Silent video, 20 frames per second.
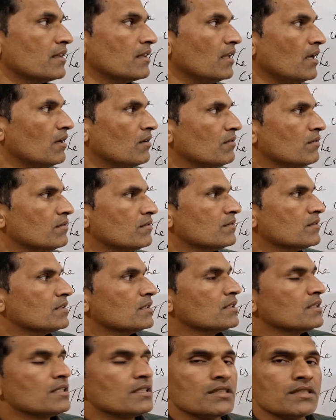Now,
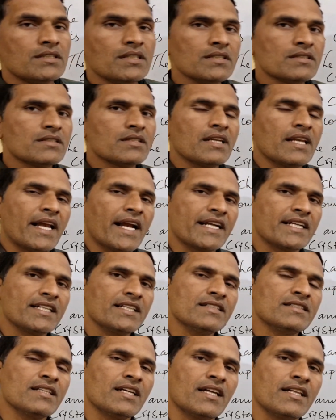this
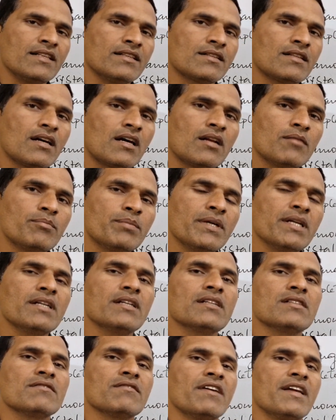lattice enthalpy,
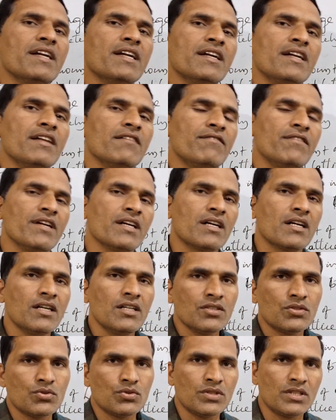it is very
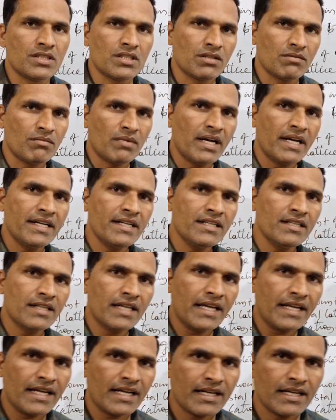difficult to determine
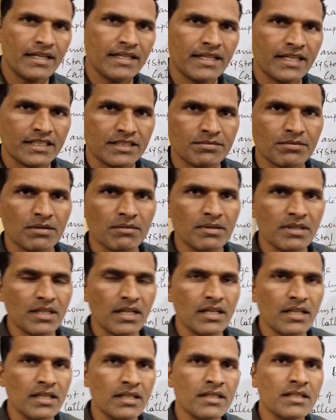directly
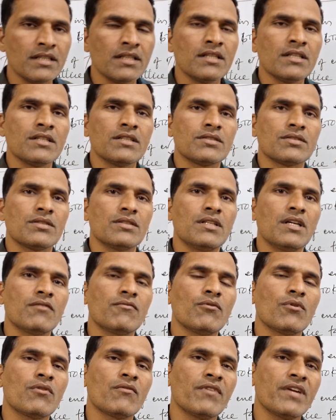experimentally. So
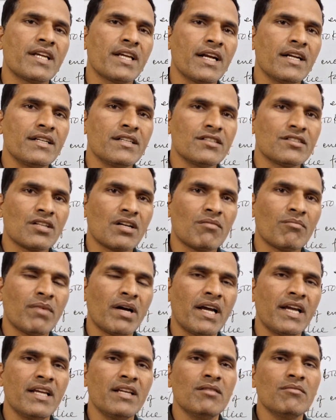therefore, we can
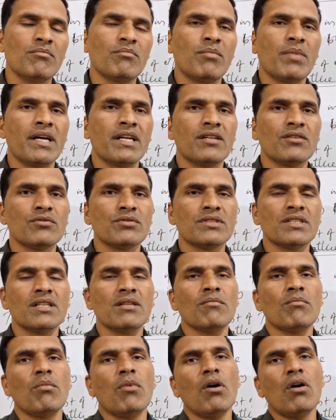determine by
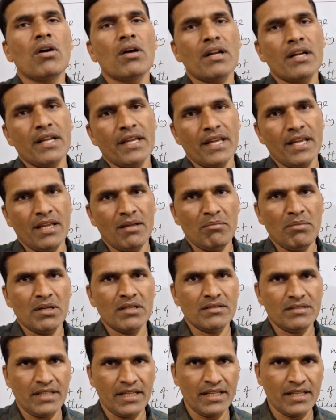using Born
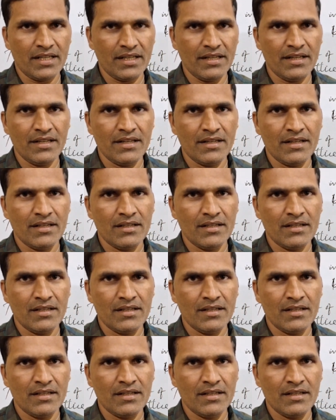Haber cycle.